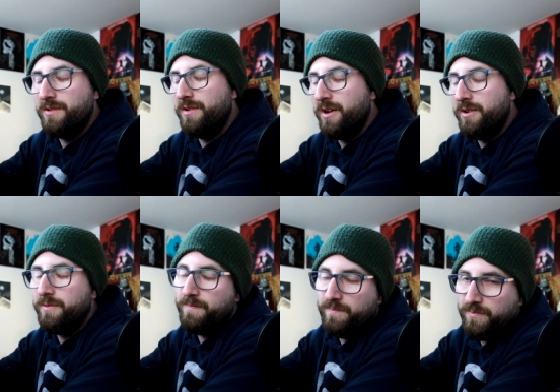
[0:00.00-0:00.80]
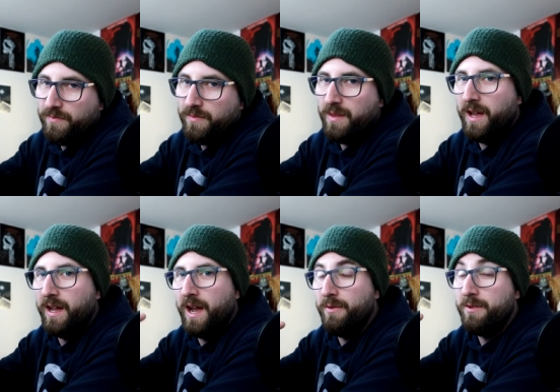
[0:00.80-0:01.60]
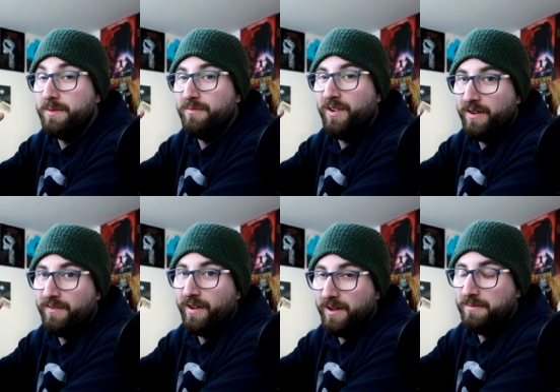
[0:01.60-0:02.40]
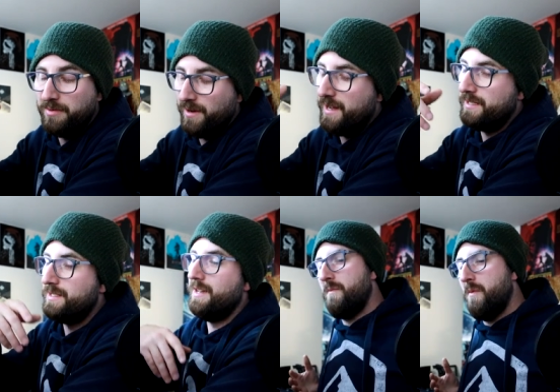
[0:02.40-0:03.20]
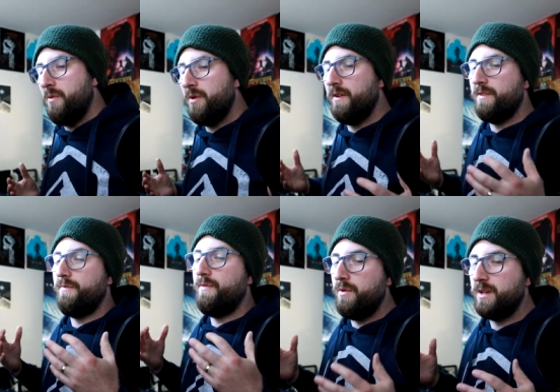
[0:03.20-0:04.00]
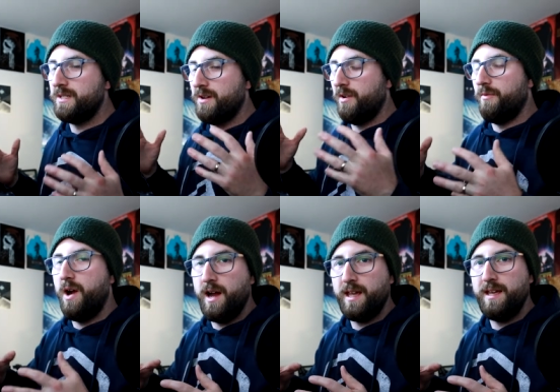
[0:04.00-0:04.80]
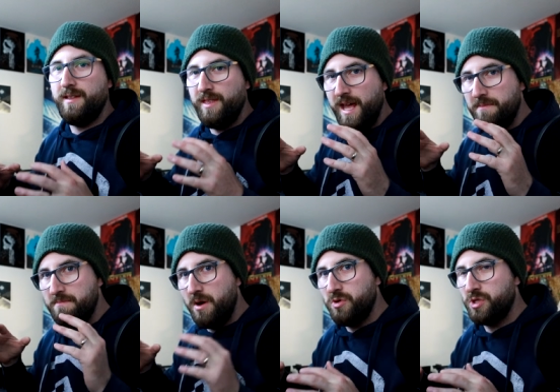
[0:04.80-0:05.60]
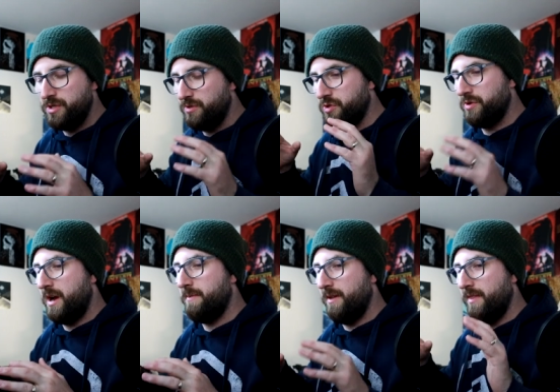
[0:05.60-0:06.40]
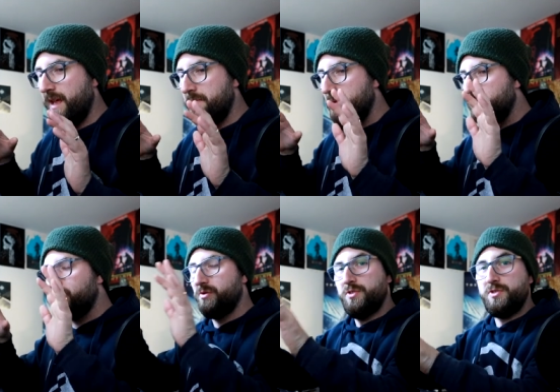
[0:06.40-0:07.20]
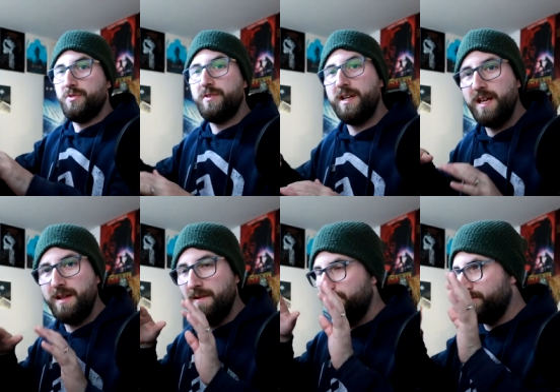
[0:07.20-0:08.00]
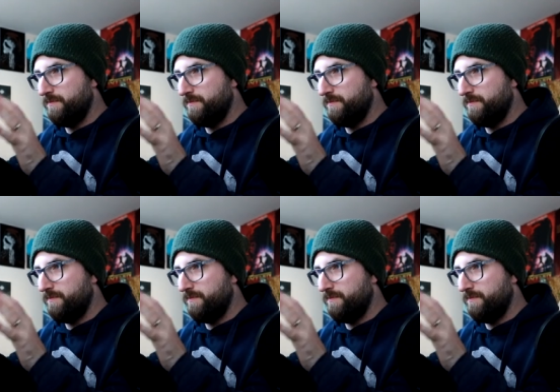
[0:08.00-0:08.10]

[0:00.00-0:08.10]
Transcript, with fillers: in a row, I, I would have been very, very impressed. More of the focus on Rocket, that emotional trauma, that emotional story of